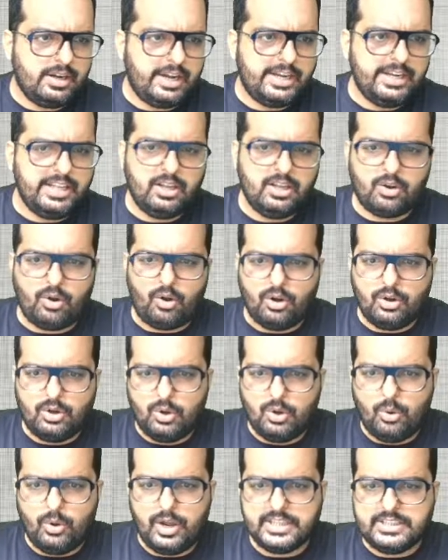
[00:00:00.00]
heading wrong.
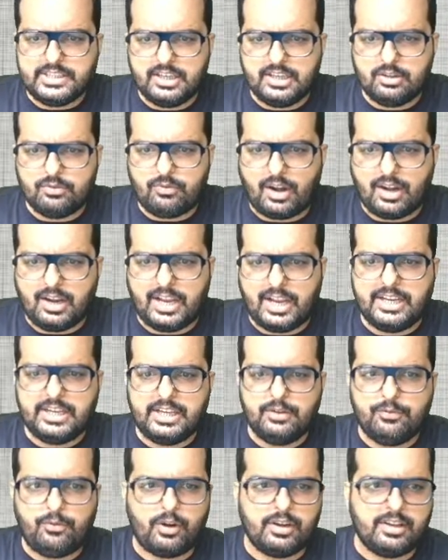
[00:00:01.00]
No hedging is
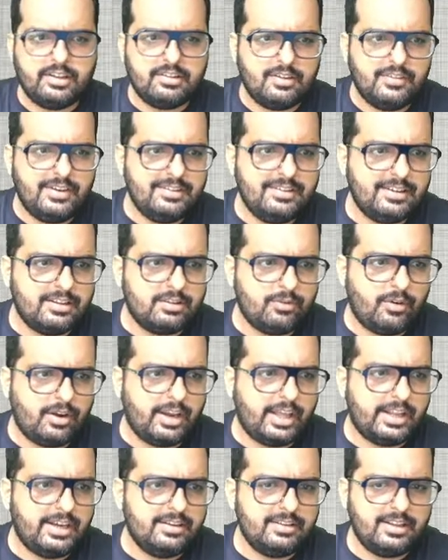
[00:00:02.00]
190, 47,
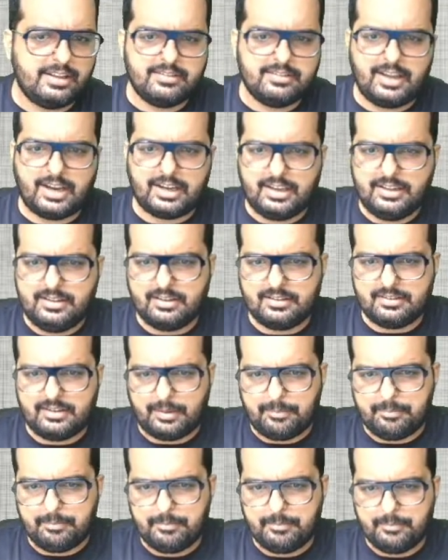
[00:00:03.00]
619. It's exactly the
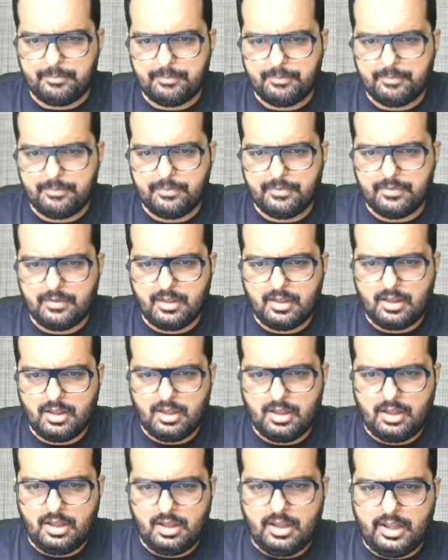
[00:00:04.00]
same.
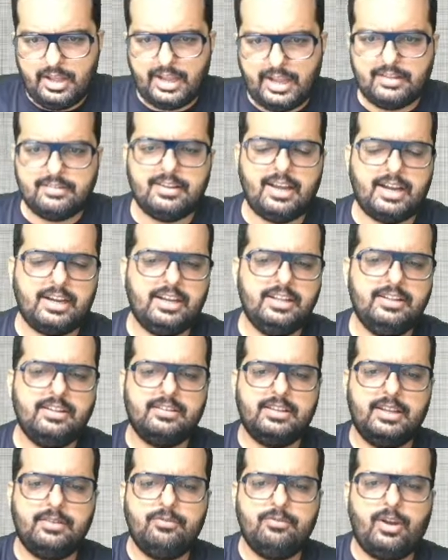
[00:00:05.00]
Exactly the
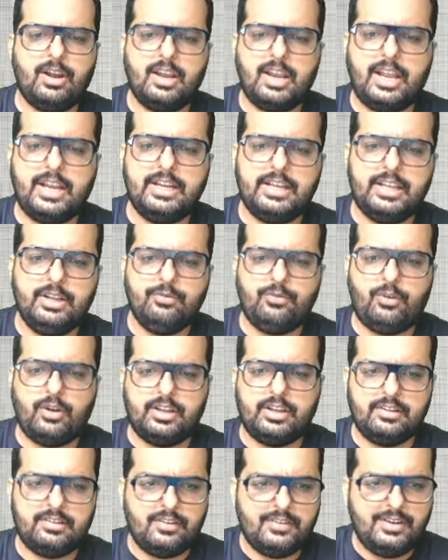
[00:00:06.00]
same. 190,
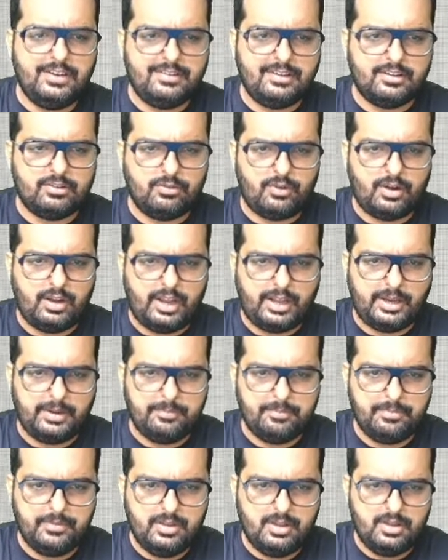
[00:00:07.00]
47, 619.
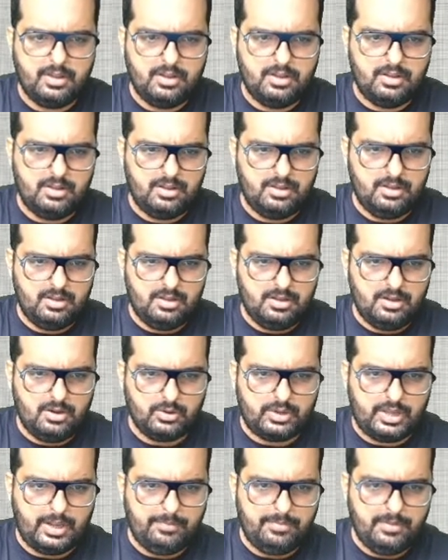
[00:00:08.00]

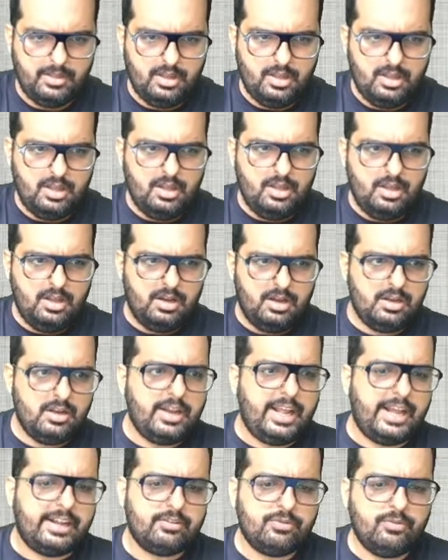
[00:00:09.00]
Okay.
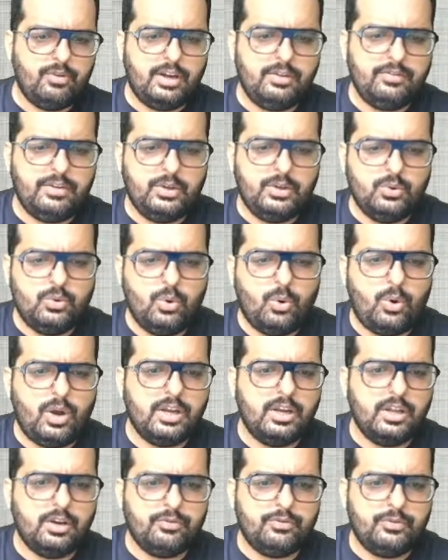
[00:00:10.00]
Next one, when you go
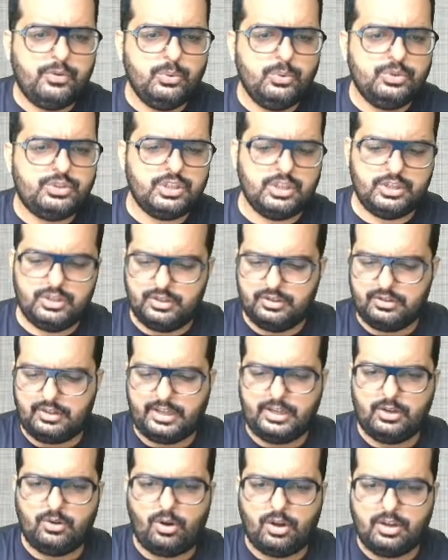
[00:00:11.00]
under futures,
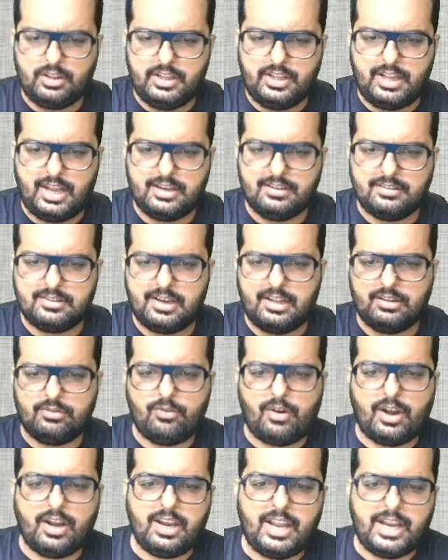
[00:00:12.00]
I got the answer as
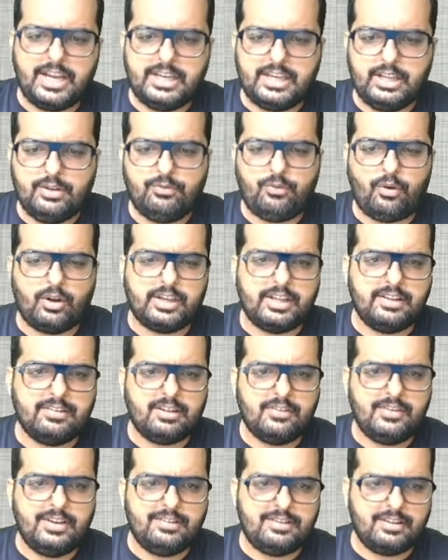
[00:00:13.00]
190,
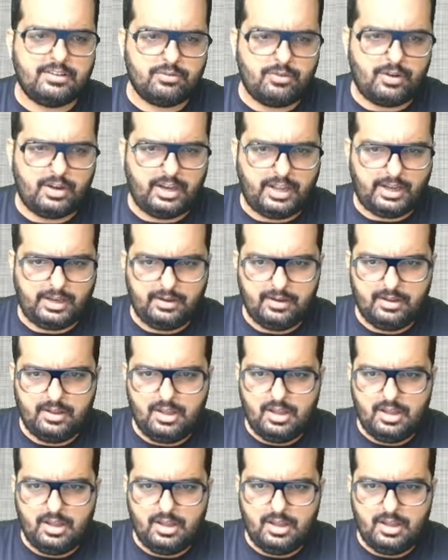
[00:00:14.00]
47, 619.